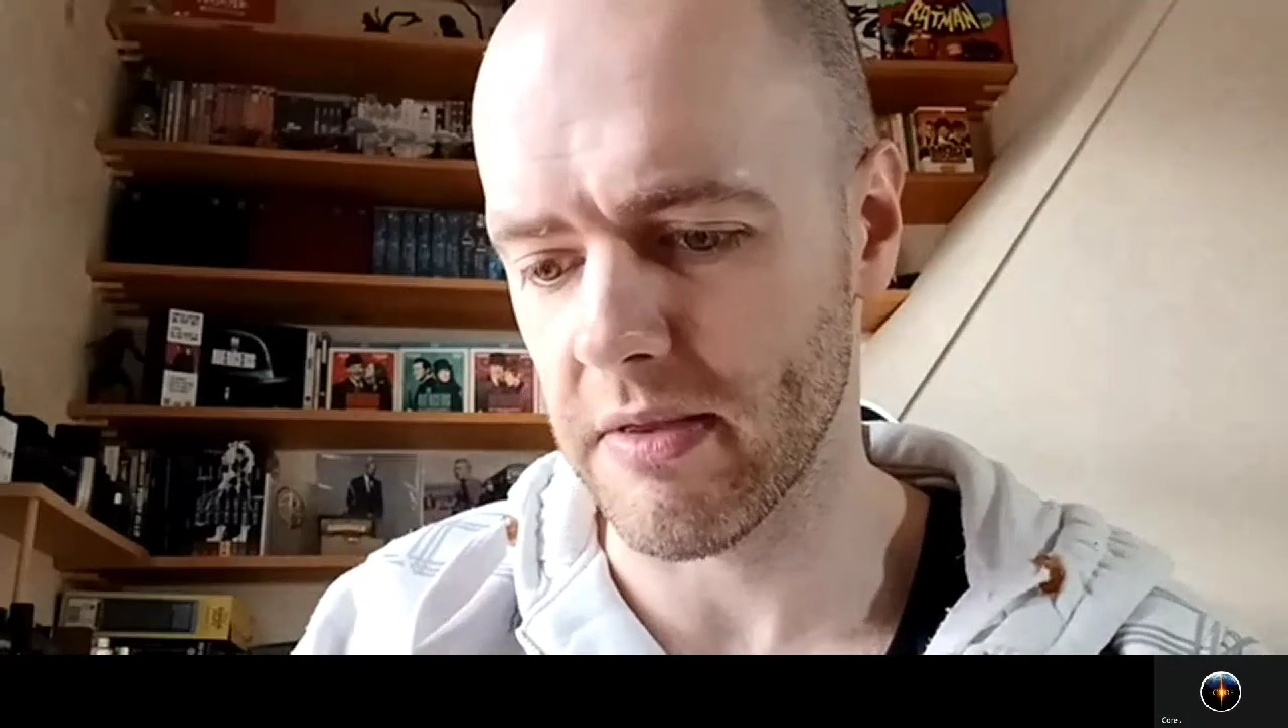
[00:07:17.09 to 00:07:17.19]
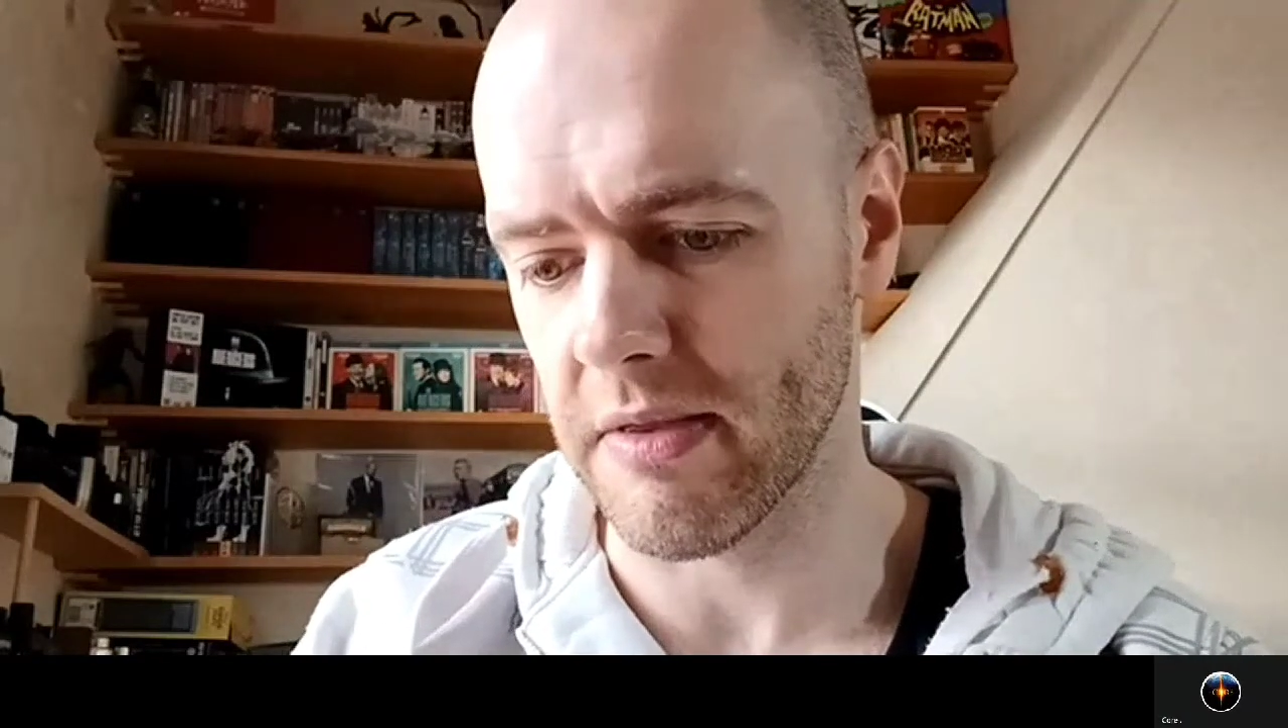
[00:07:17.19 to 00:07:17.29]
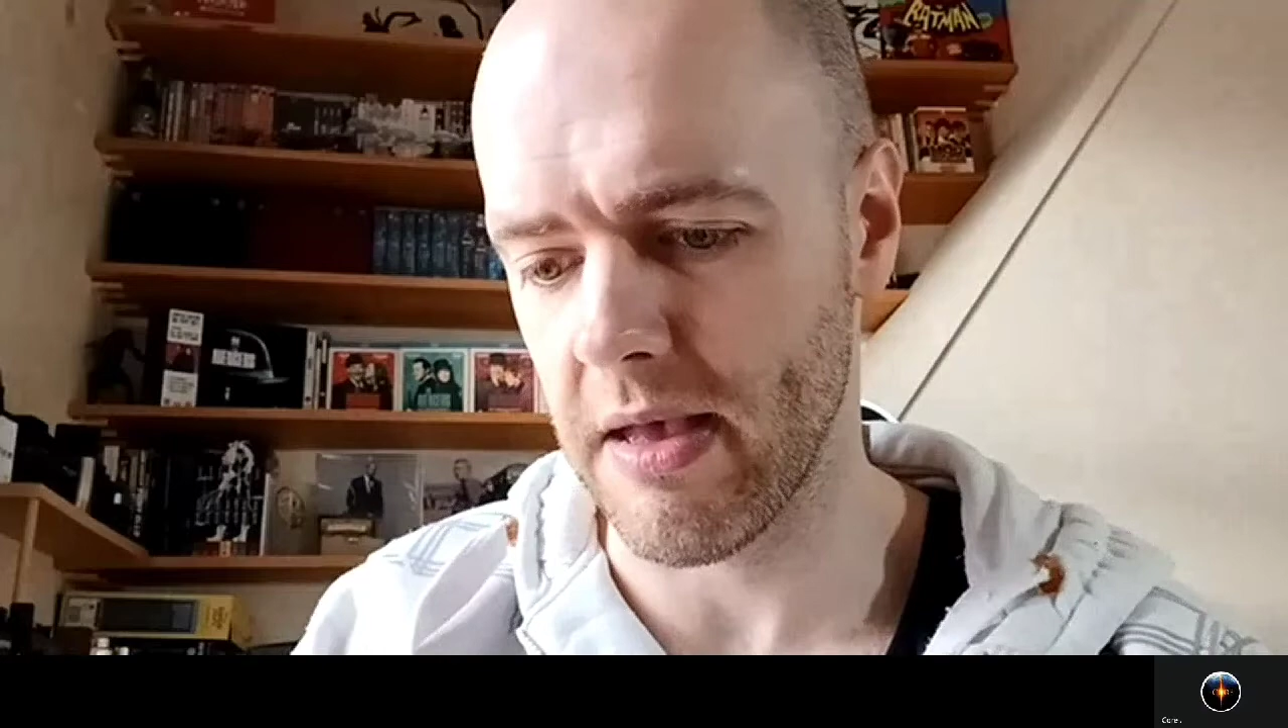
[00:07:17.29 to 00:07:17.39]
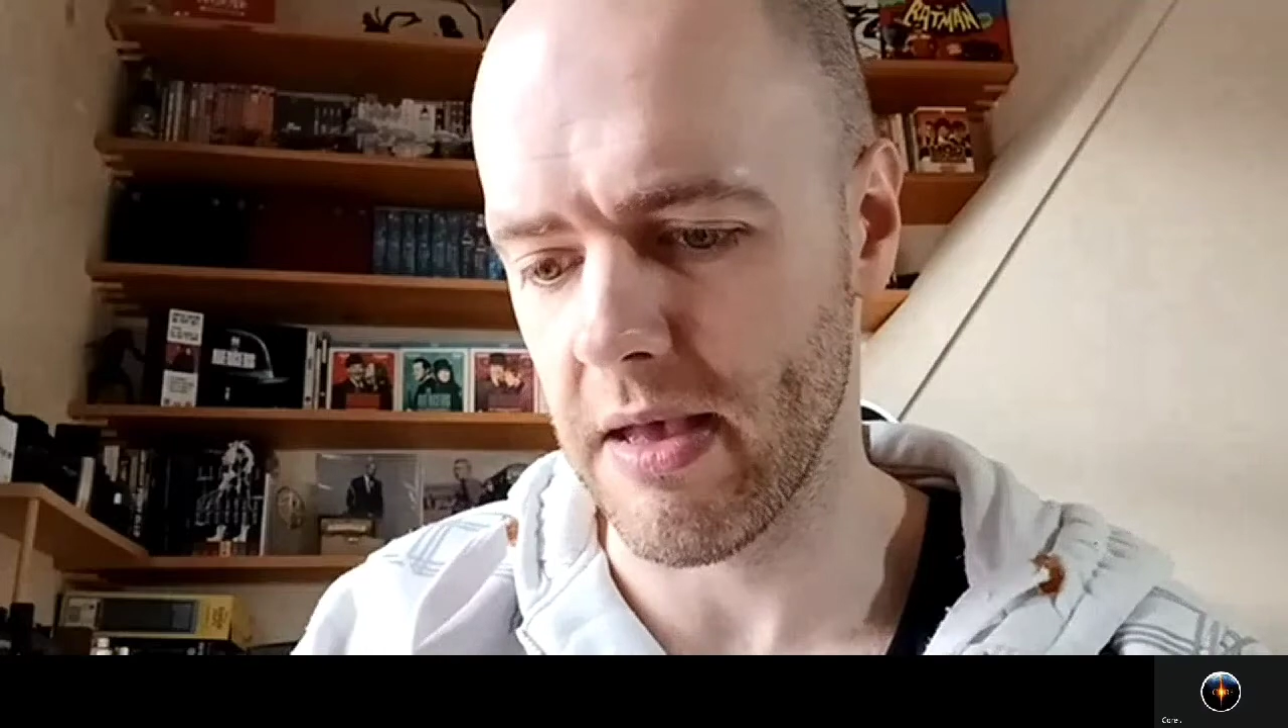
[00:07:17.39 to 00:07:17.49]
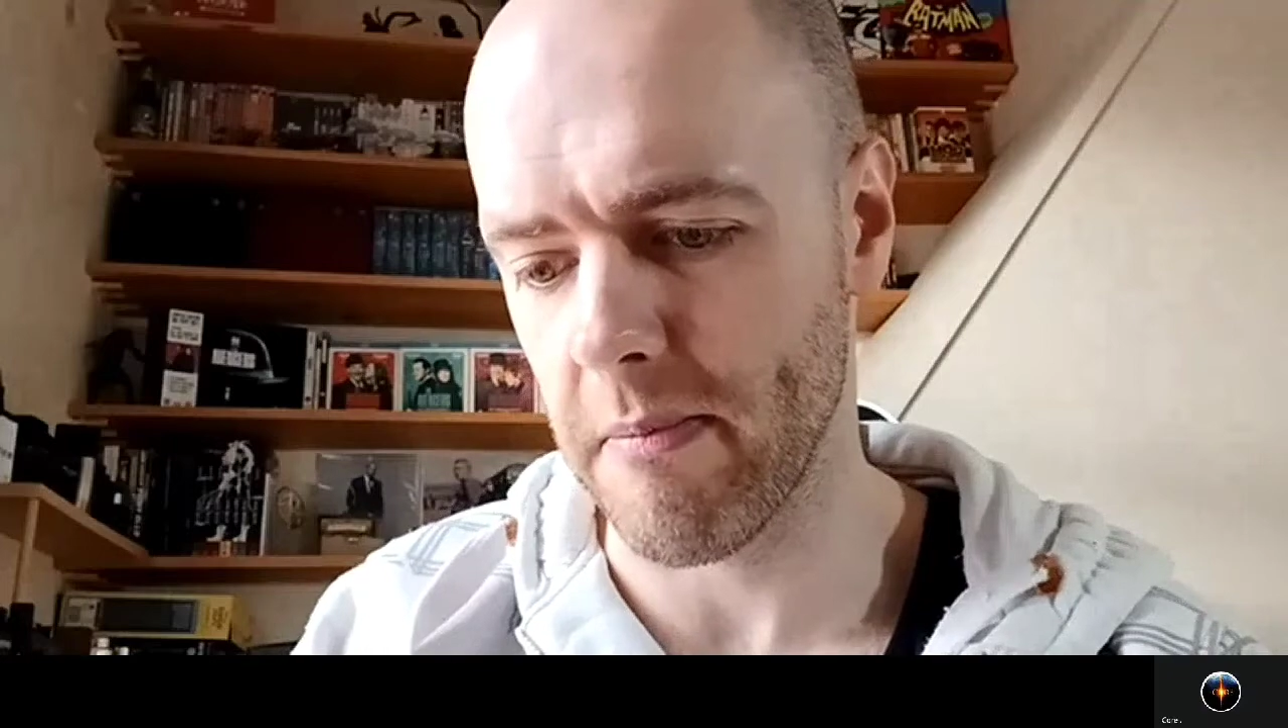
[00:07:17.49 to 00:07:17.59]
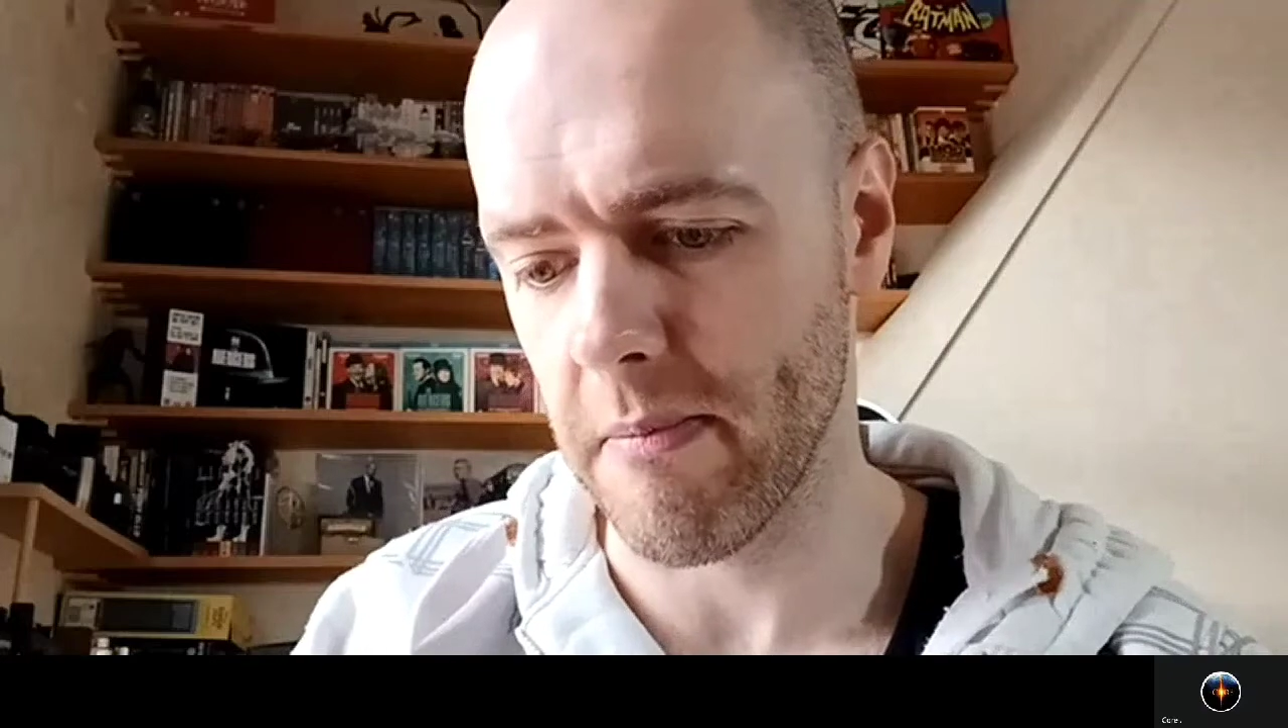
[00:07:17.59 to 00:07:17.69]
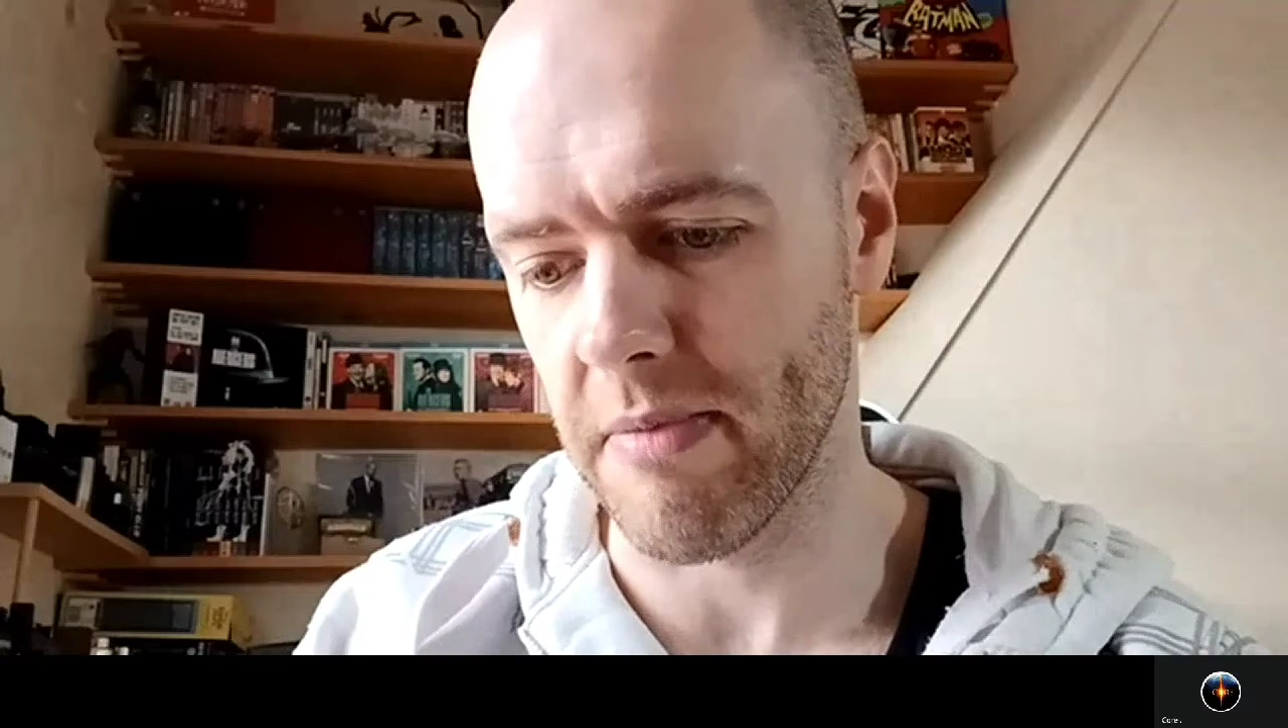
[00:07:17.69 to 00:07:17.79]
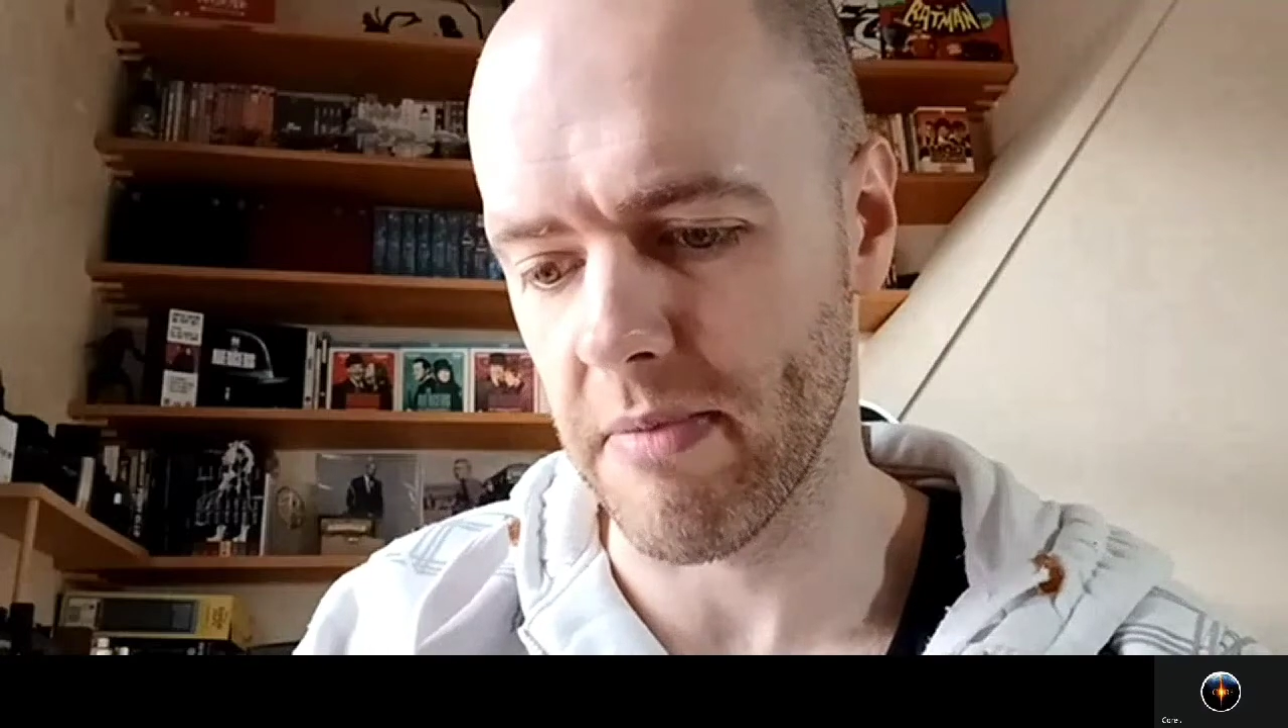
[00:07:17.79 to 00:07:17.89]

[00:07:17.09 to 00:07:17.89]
that